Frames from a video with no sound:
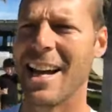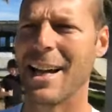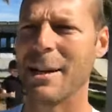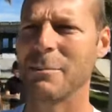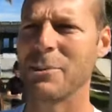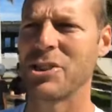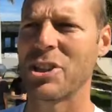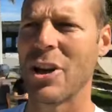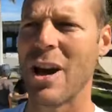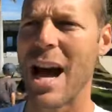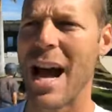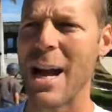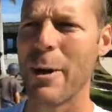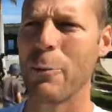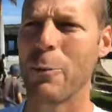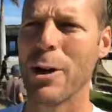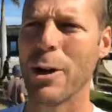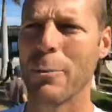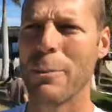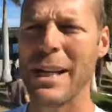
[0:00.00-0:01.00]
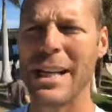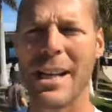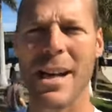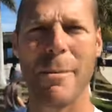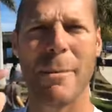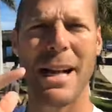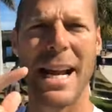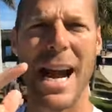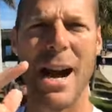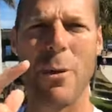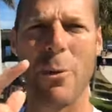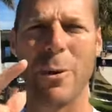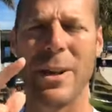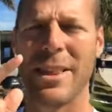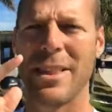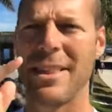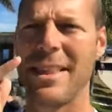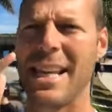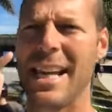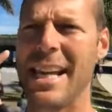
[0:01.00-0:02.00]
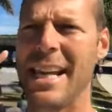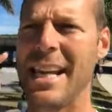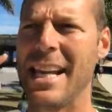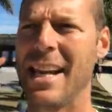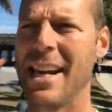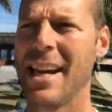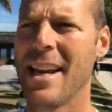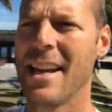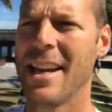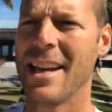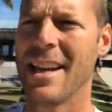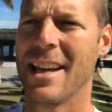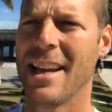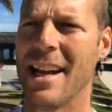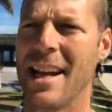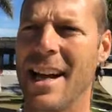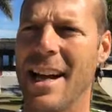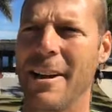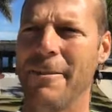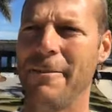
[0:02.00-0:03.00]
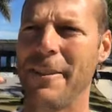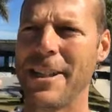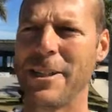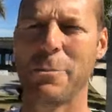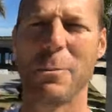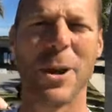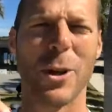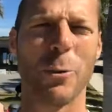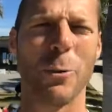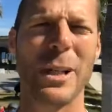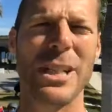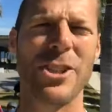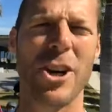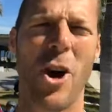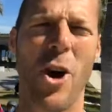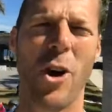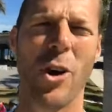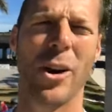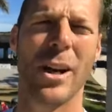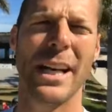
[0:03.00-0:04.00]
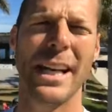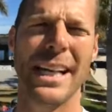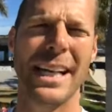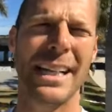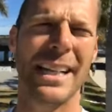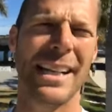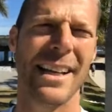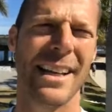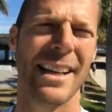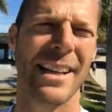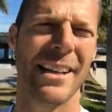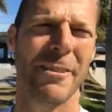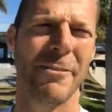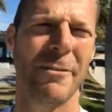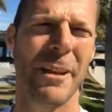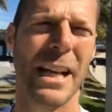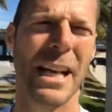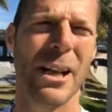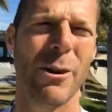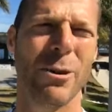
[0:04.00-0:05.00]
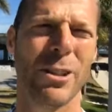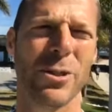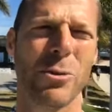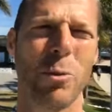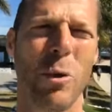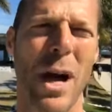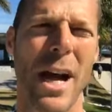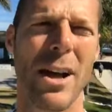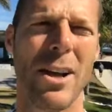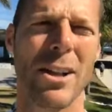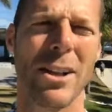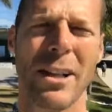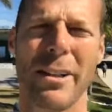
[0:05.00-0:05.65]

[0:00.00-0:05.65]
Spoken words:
So I will be coming out with the Facebook retargeting video as well.